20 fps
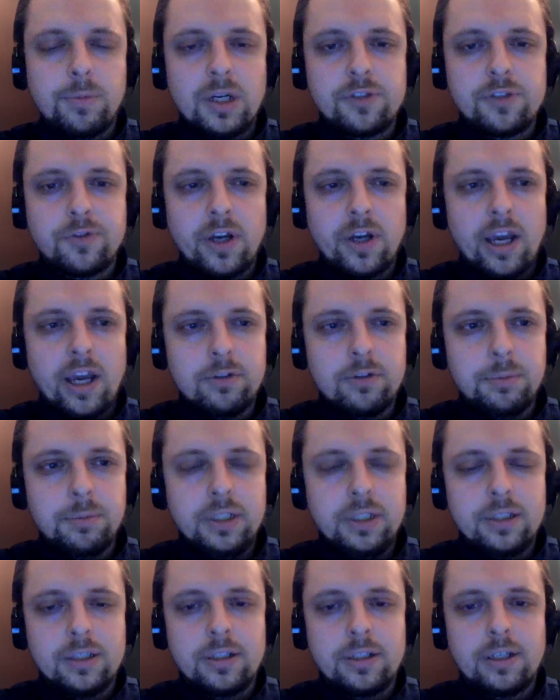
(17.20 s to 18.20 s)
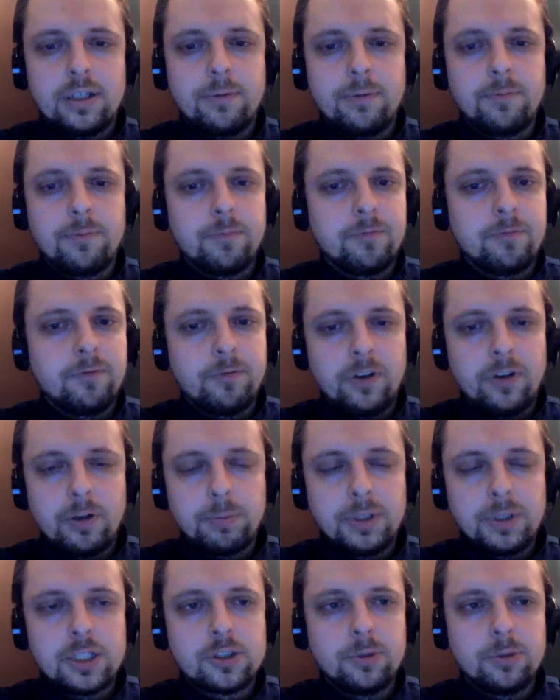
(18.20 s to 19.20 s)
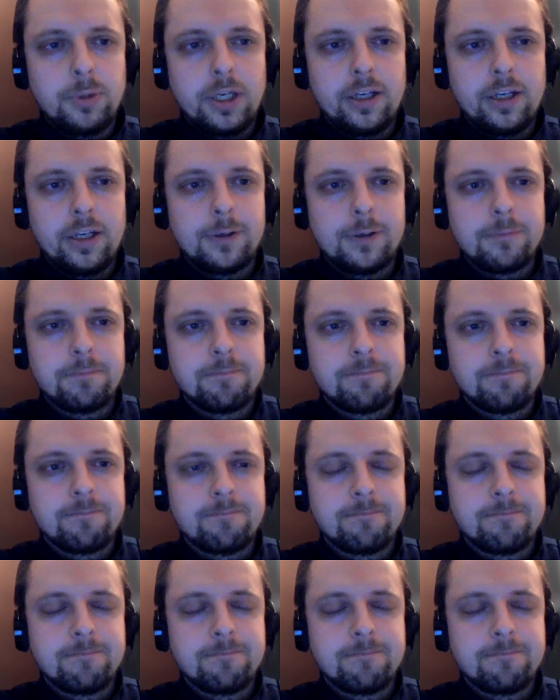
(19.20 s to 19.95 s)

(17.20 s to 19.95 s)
very much for having me. I'm very pleased to be here.